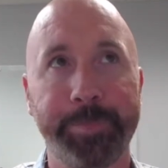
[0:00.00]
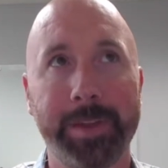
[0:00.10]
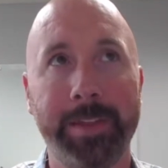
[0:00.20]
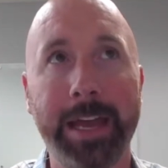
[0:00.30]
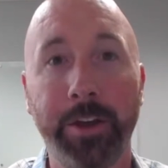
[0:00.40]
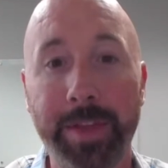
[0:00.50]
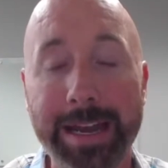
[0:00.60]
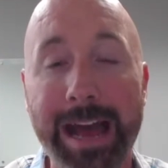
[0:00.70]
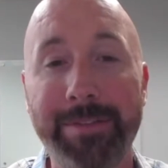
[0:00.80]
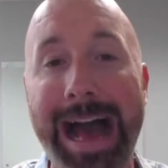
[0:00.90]
they could
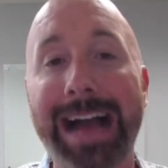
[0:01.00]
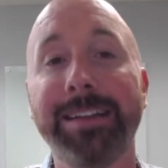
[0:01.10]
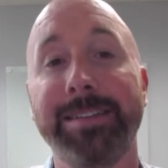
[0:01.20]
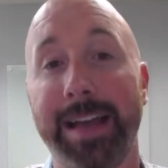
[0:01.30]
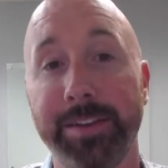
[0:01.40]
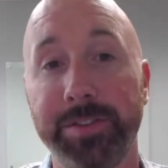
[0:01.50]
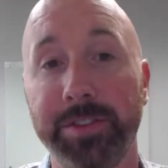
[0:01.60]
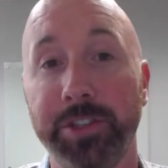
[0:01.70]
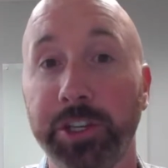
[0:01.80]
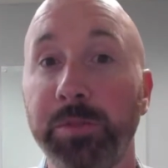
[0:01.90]
then have access
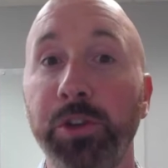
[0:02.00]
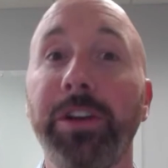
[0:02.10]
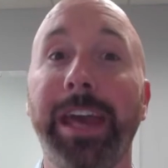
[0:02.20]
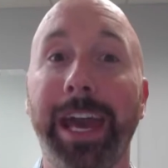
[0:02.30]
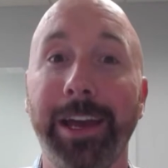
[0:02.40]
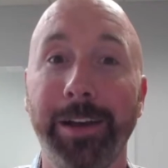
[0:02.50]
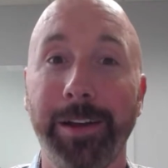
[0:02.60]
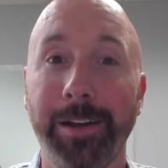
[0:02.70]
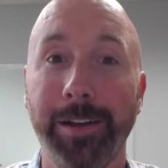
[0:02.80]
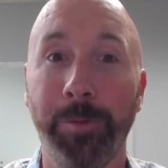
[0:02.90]
to communicate
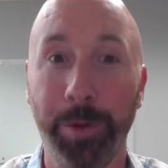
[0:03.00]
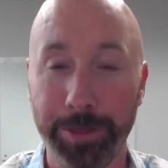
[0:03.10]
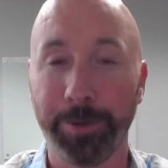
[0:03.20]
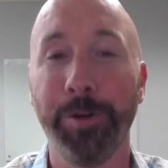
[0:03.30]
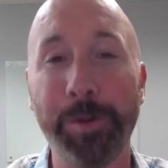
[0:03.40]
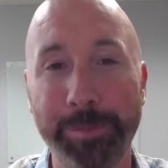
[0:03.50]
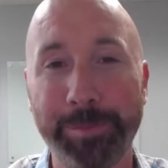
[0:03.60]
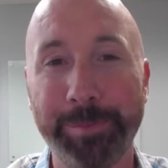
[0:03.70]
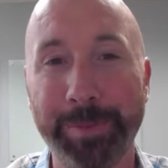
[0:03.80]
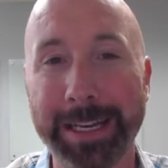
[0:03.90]
with the group.
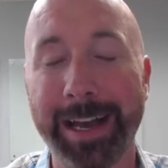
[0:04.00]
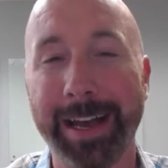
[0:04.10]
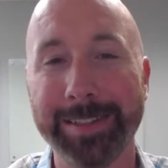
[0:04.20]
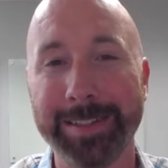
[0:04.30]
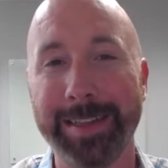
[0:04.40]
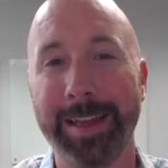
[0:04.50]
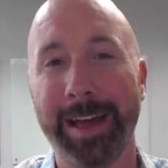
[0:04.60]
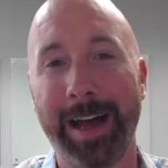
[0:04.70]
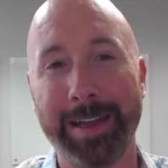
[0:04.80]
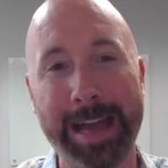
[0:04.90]
because
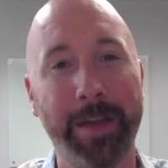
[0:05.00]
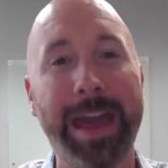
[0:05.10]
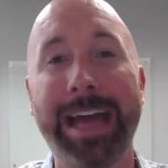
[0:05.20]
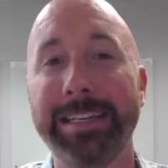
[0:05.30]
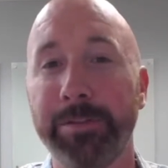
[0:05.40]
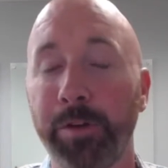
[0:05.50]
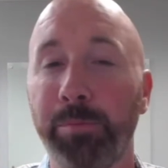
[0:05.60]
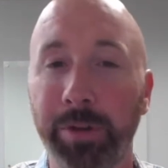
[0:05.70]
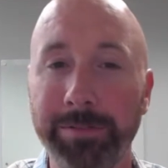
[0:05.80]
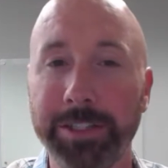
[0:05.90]
now they had different
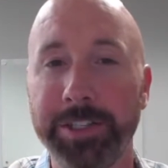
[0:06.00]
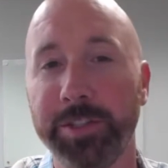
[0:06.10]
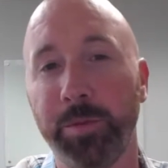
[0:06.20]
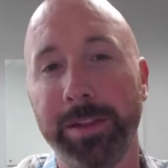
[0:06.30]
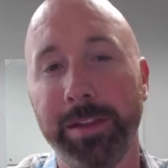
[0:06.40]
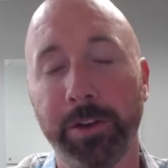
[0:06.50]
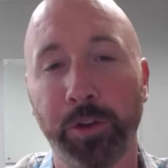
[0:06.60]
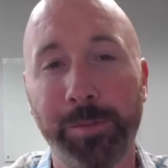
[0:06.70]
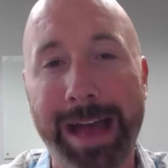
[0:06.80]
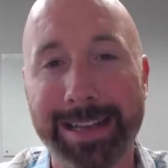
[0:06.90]
privileges within the
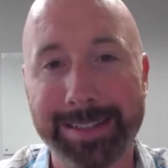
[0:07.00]
group as an